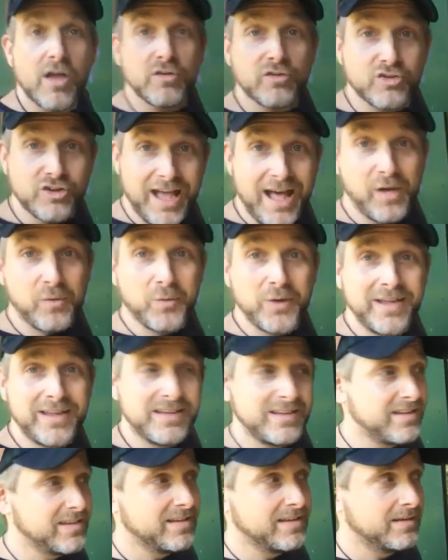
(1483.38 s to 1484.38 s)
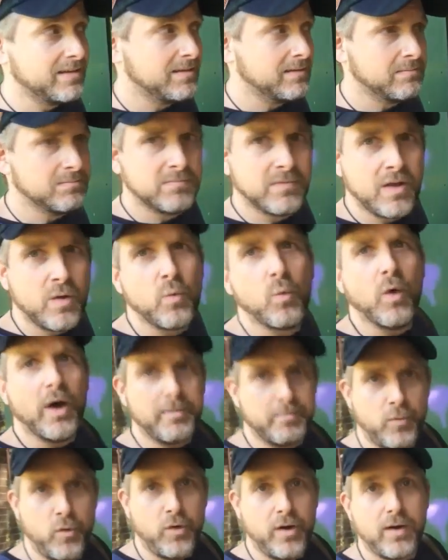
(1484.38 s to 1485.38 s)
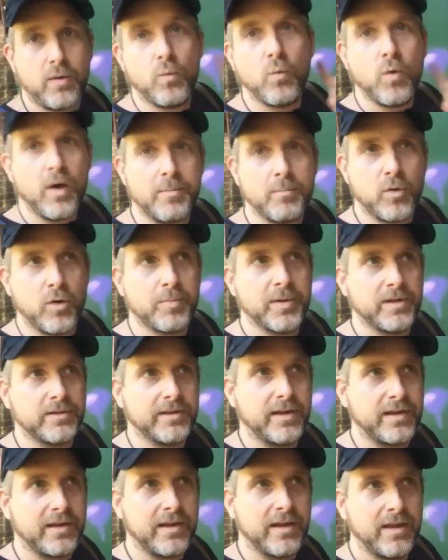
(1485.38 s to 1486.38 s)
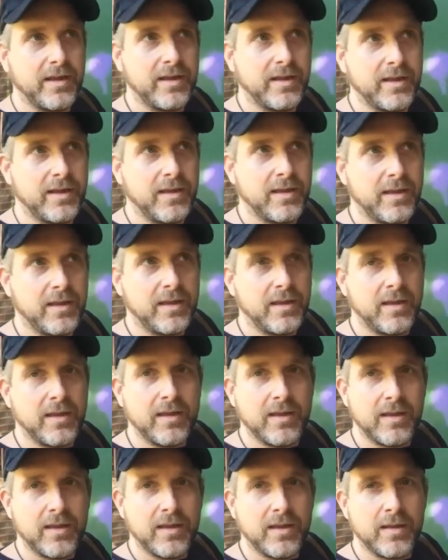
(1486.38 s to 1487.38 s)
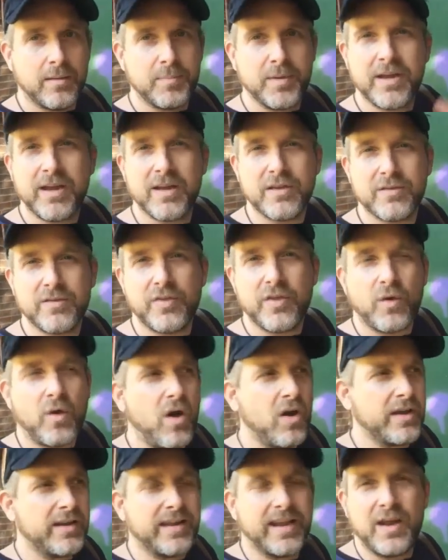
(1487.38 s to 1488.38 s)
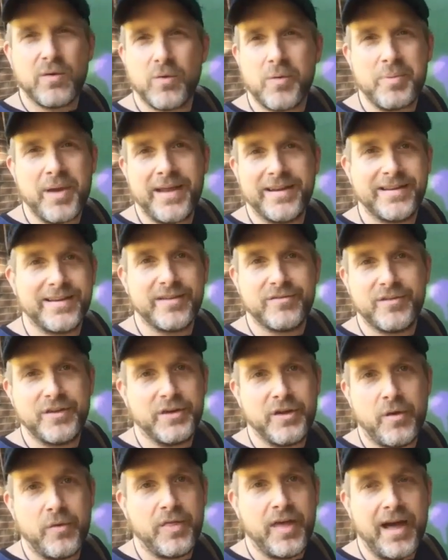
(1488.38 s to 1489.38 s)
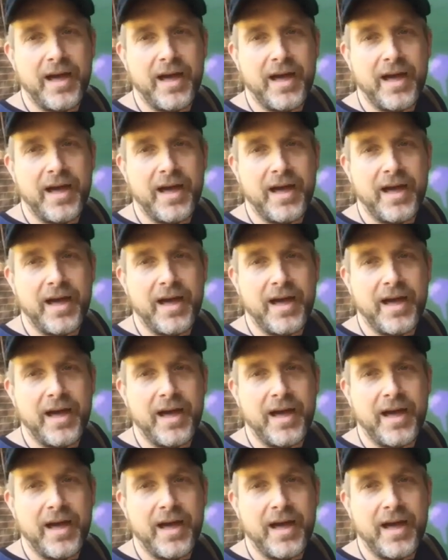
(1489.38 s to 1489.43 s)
Shall we? One more, one more building. Because they're all going to get repetitive, you know